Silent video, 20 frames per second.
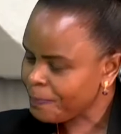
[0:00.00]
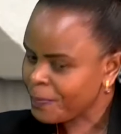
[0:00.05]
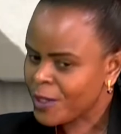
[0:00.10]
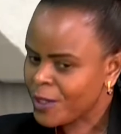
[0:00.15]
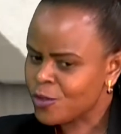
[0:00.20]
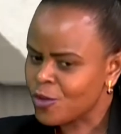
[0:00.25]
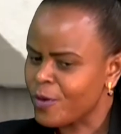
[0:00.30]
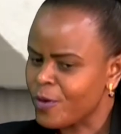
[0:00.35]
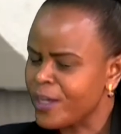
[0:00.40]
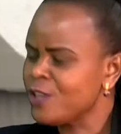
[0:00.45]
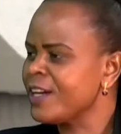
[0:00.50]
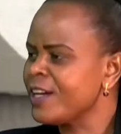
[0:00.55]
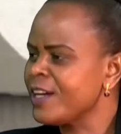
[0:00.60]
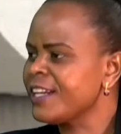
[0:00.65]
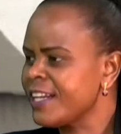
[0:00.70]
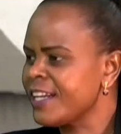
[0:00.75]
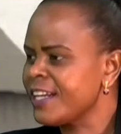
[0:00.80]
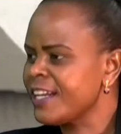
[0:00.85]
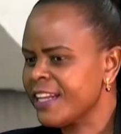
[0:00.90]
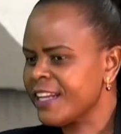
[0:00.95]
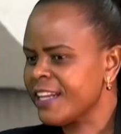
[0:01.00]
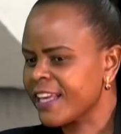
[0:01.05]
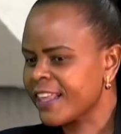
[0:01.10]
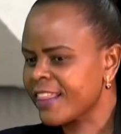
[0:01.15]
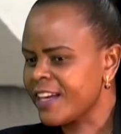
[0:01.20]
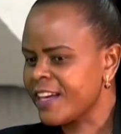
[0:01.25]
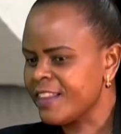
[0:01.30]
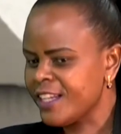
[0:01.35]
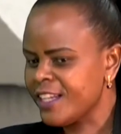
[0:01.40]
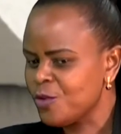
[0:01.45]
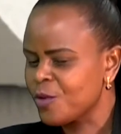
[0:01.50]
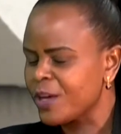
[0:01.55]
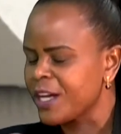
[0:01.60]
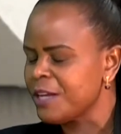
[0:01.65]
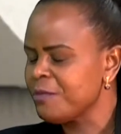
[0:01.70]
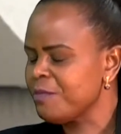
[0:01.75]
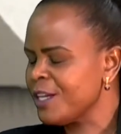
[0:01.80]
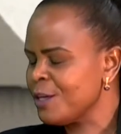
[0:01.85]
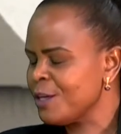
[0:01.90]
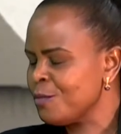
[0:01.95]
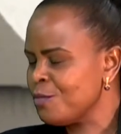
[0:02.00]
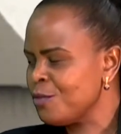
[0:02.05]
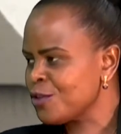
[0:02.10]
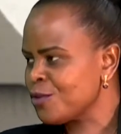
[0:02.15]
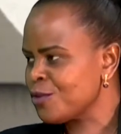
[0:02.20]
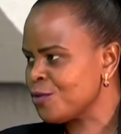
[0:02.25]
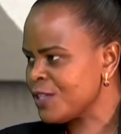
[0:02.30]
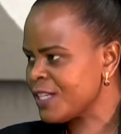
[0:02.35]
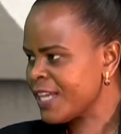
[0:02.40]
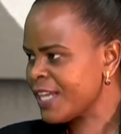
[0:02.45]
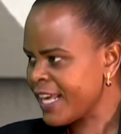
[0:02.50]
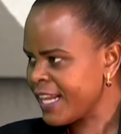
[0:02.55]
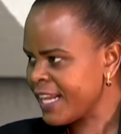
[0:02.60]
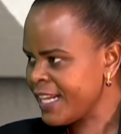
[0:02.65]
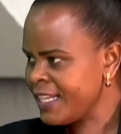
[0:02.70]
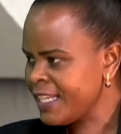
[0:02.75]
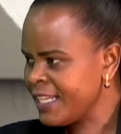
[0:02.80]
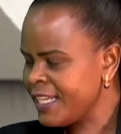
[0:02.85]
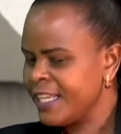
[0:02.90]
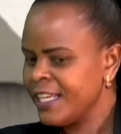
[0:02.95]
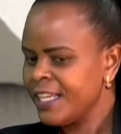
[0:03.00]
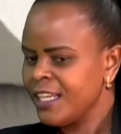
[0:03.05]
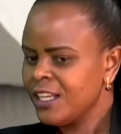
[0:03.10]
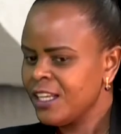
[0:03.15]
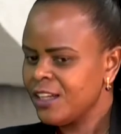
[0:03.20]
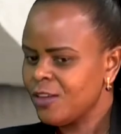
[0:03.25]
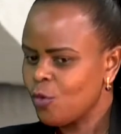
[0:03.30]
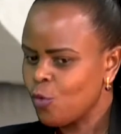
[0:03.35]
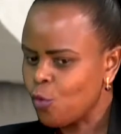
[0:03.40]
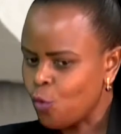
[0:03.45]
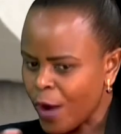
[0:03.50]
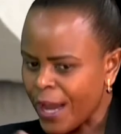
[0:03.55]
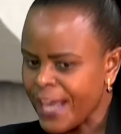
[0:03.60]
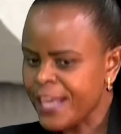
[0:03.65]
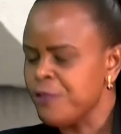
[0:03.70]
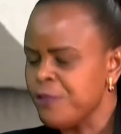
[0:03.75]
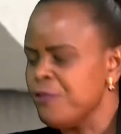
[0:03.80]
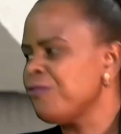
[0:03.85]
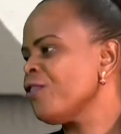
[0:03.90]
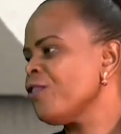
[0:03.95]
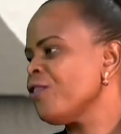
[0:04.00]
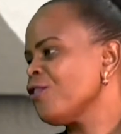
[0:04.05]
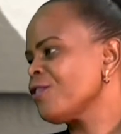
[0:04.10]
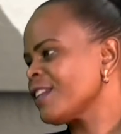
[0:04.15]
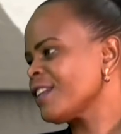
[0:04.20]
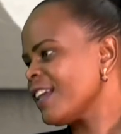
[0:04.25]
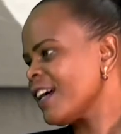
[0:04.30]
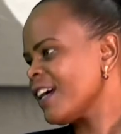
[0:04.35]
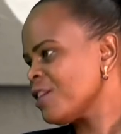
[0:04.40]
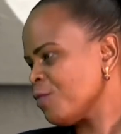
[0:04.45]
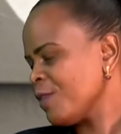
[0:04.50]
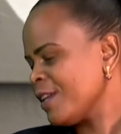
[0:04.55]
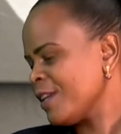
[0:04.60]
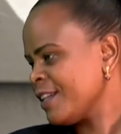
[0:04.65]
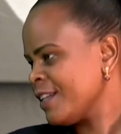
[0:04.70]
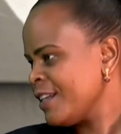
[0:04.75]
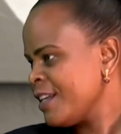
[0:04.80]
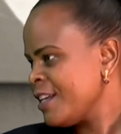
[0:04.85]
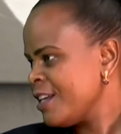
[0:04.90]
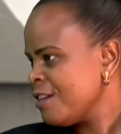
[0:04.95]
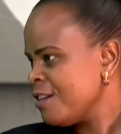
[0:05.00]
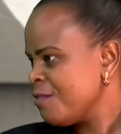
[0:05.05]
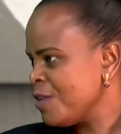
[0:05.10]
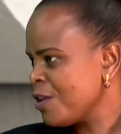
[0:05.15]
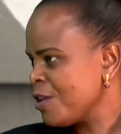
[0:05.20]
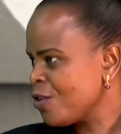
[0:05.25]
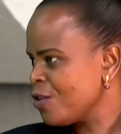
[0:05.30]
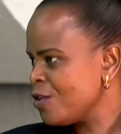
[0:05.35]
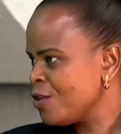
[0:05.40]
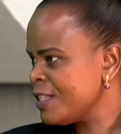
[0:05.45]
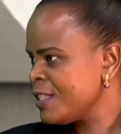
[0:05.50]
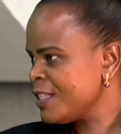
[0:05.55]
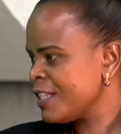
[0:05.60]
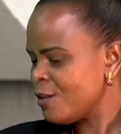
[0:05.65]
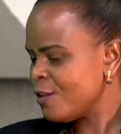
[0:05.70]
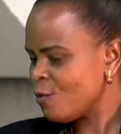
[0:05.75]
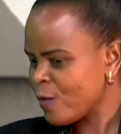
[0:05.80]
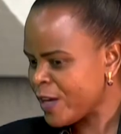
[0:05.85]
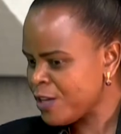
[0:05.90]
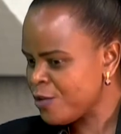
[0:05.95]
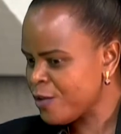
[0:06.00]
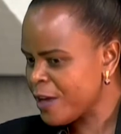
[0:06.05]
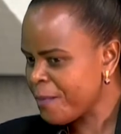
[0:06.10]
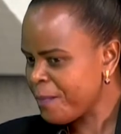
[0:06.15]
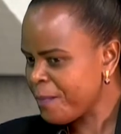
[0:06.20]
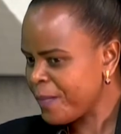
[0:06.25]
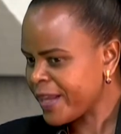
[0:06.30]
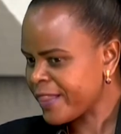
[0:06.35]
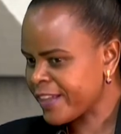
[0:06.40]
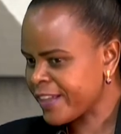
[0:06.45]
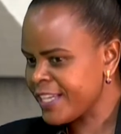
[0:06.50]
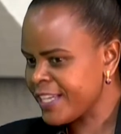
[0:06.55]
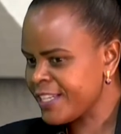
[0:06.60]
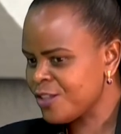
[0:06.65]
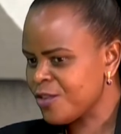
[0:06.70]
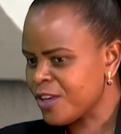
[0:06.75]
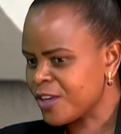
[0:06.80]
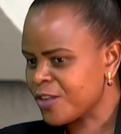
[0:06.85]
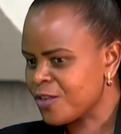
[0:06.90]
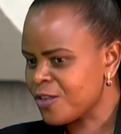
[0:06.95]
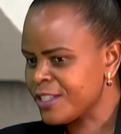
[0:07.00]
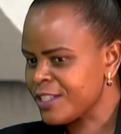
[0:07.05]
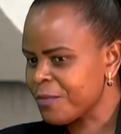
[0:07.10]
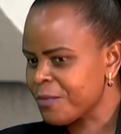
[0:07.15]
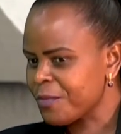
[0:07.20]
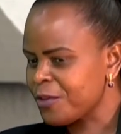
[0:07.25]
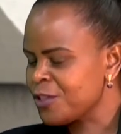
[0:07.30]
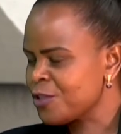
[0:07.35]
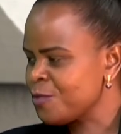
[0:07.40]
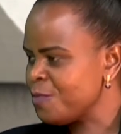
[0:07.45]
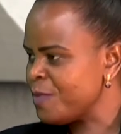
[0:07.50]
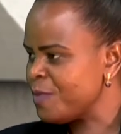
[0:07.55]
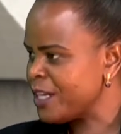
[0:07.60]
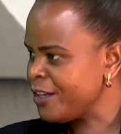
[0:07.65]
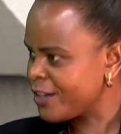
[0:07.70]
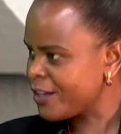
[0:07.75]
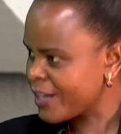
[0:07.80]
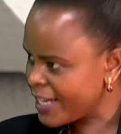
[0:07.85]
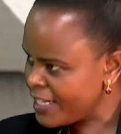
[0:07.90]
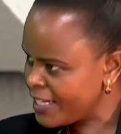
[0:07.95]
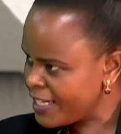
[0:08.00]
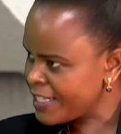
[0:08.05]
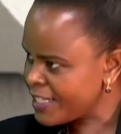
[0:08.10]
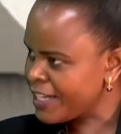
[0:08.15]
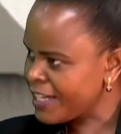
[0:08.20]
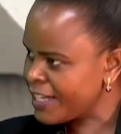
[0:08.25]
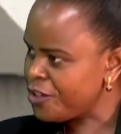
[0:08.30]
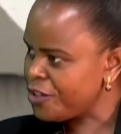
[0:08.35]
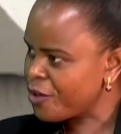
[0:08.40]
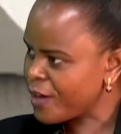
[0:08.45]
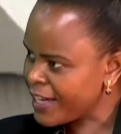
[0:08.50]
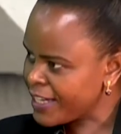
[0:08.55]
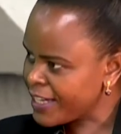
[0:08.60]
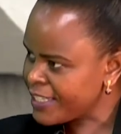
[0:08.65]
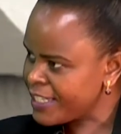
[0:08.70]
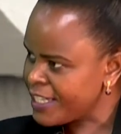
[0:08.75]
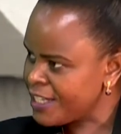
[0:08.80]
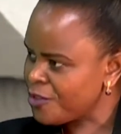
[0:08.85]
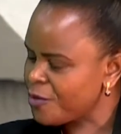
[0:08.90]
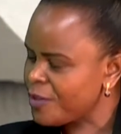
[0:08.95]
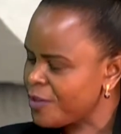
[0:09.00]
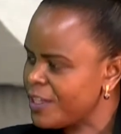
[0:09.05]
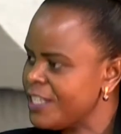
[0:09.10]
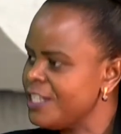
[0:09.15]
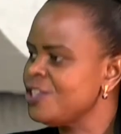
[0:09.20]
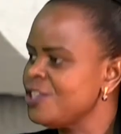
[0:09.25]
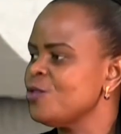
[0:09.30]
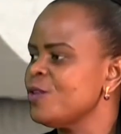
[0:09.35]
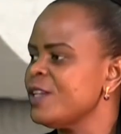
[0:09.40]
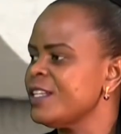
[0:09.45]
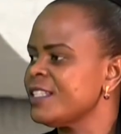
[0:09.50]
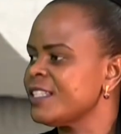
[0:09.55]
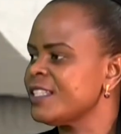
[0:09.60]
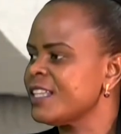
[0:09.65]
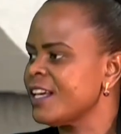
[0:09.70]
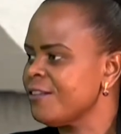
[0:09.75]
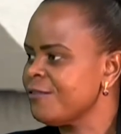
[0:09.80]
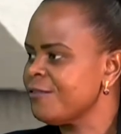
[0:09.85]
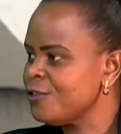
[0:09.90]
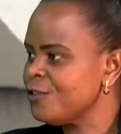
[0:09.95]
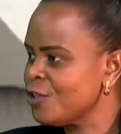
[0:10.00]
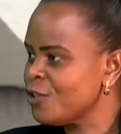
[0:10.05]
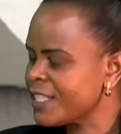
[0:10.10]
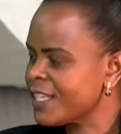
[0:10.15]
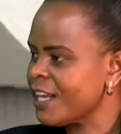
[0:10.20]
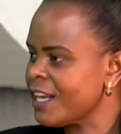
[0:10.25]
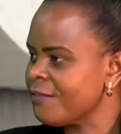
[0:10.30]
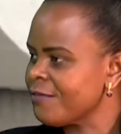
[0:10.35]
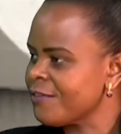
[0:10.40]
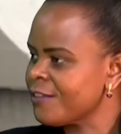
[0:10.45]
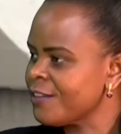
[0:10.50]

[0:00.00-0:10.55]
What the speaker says: So when you analyze like that, then you can be able to tell why you felt that way. Because when you empathize, you are not supposed to be drained and dragged into the issue yourself.